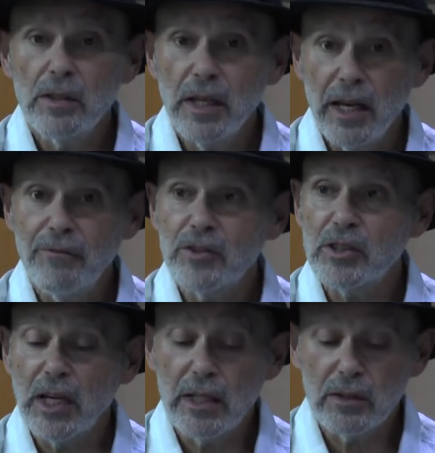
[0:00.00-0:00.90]
to
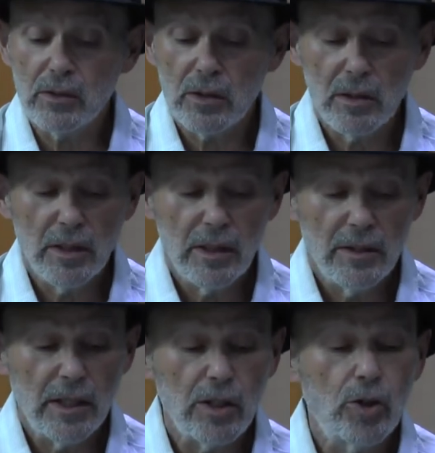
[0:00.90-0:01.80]
emphasize
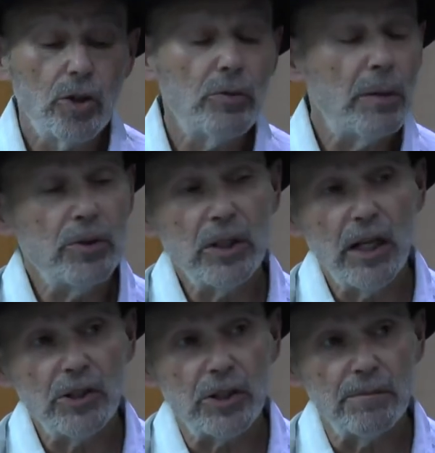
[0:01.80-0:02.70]
that a good
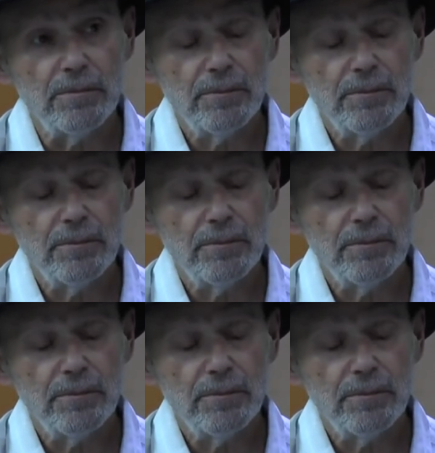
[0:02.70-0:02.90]
reputation